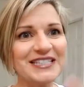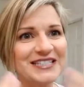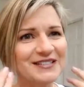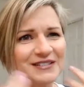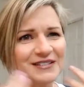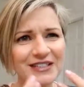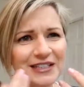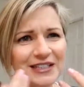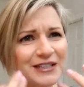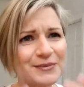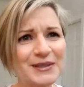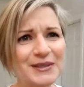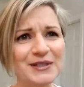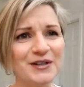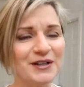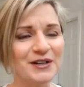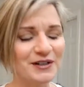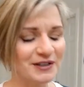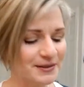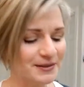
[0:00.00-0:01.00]
a little bit
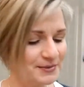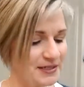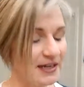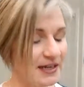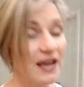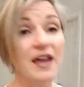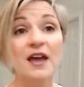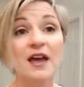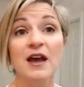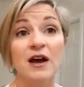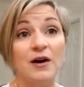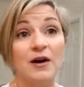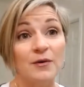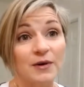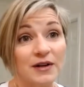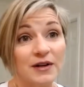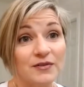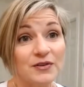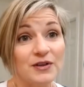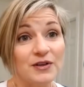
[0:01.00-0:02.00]
darker lipstick,
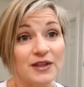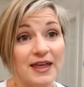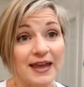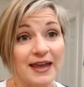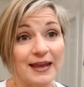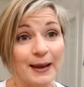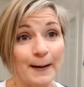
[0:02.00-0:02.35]
whatever you like.